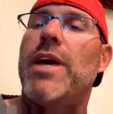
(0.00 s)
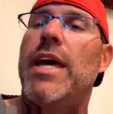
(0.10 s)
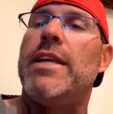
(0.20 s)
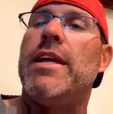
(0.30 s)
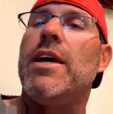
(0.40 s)

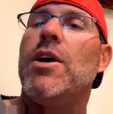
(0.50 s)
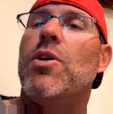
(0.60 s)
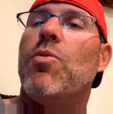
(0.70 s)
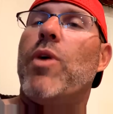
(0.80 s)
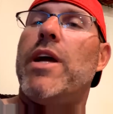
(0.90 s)
And
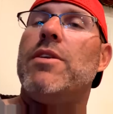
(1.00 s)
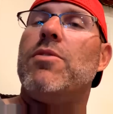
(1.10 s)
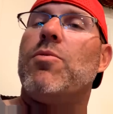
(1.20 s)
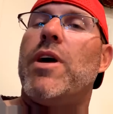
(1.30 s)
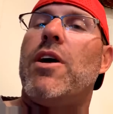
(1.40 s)
when
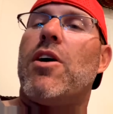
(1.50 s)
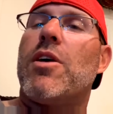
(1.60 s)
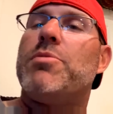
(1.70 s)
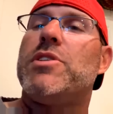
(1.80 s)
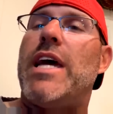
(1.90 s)
our
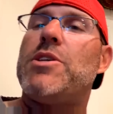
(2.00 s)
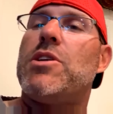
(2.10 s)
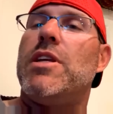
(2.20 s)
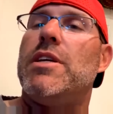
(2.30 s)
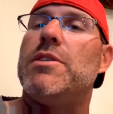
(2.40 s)

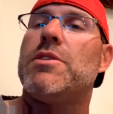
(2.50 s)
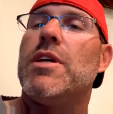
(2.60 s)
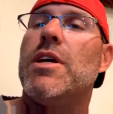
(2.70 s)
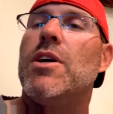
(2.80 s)
obsession is